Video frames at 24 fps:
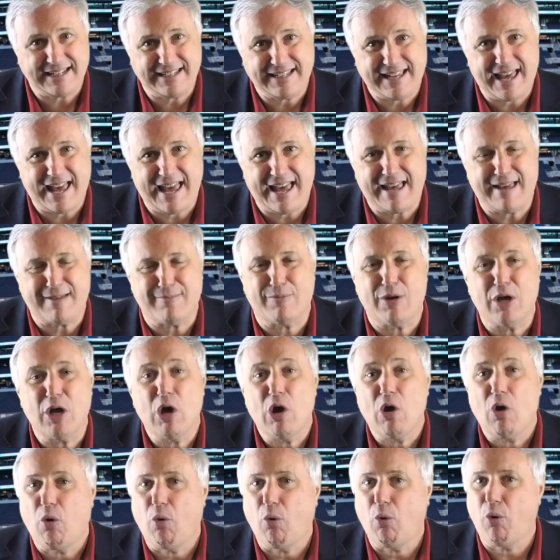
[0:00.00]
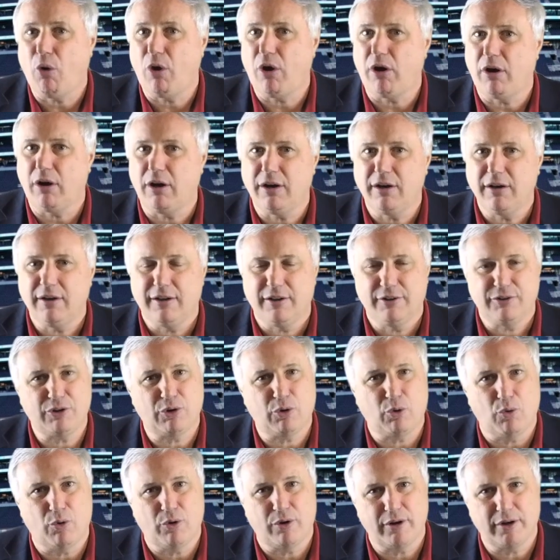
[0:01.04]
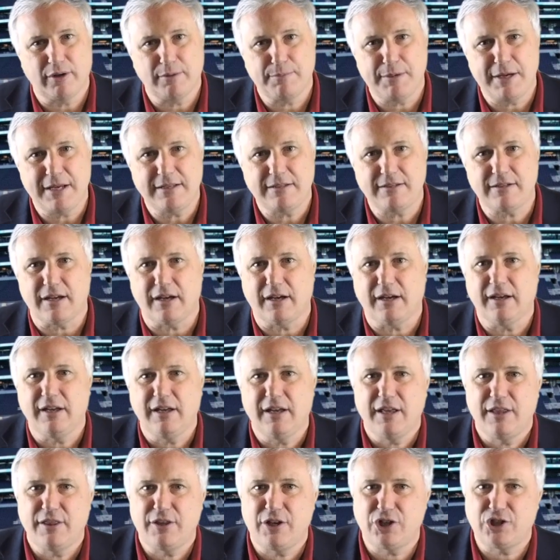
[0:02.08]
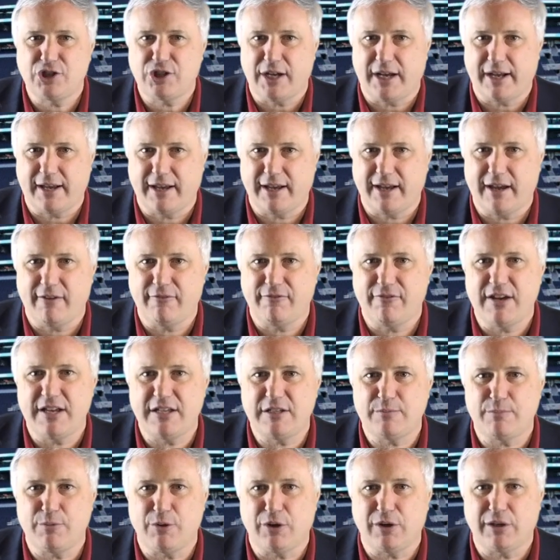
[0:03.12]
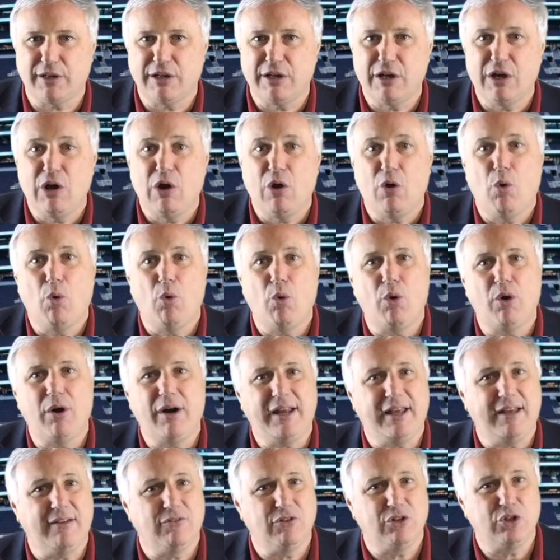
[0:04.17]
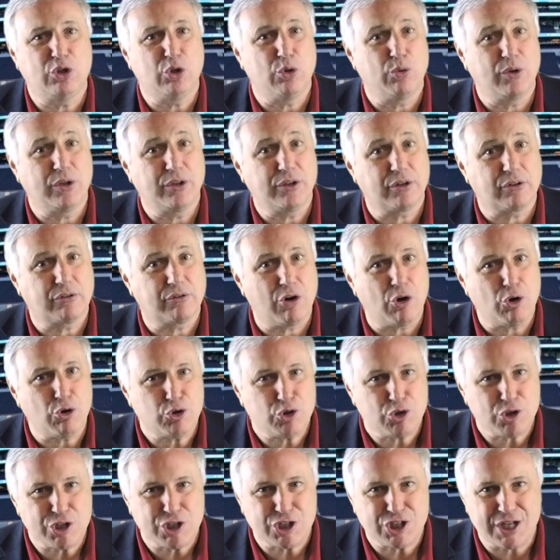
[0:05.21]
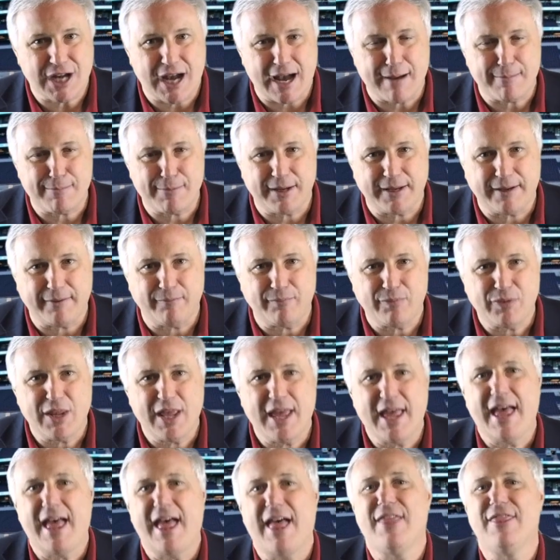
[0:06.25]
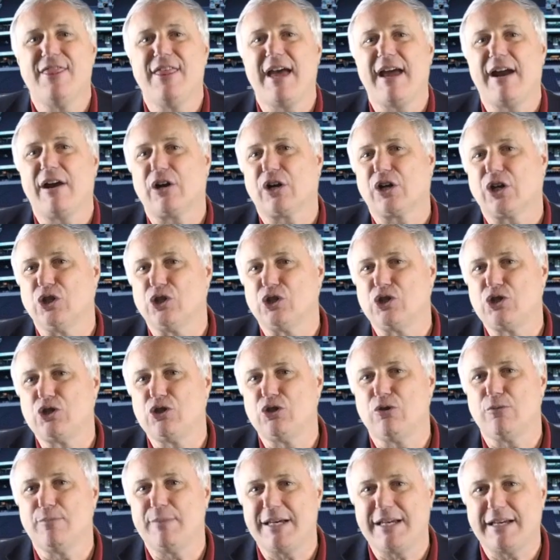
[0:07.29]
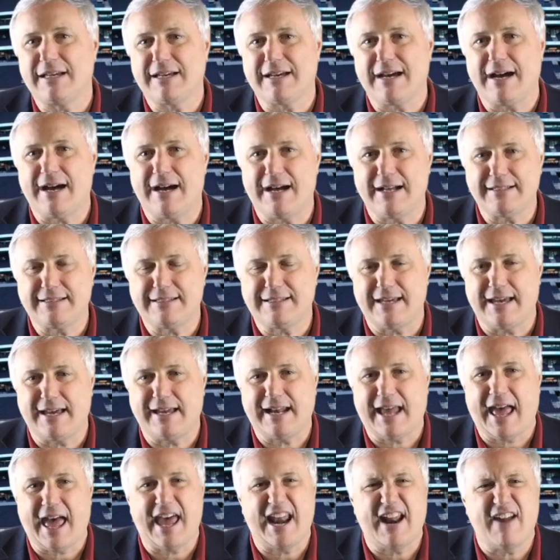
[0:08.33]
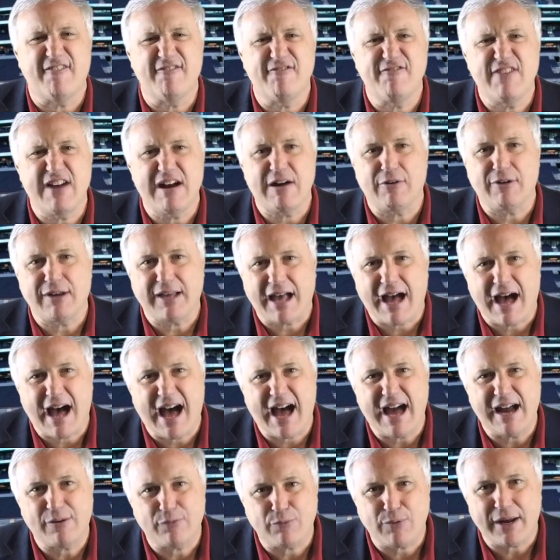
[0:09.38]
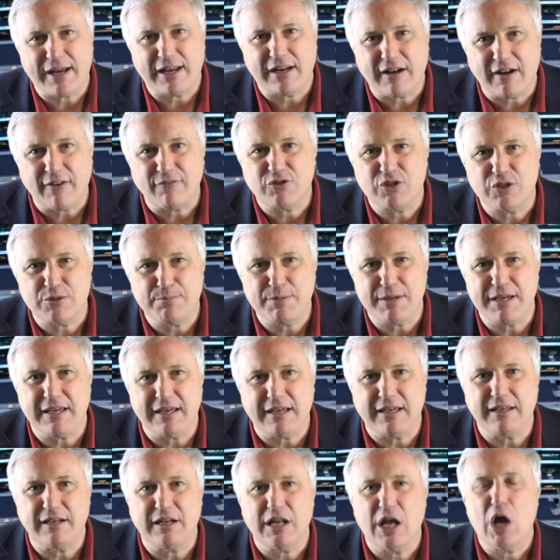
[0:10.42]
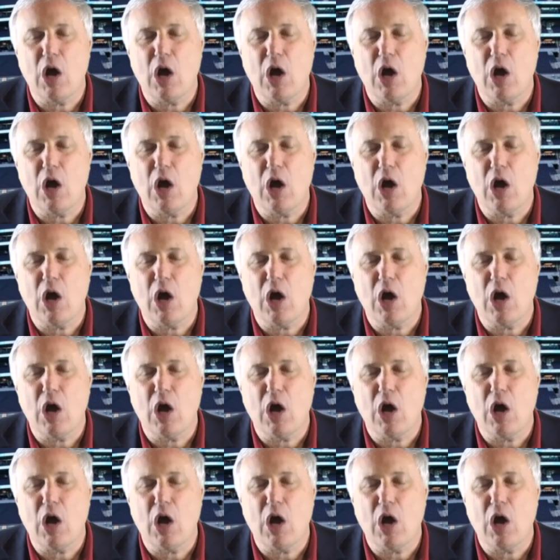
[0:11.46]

game. Or they're ordering pizza. They're checking out Facebook. Or even doing their grocery shopping. They are consuming content at a very high rate of speed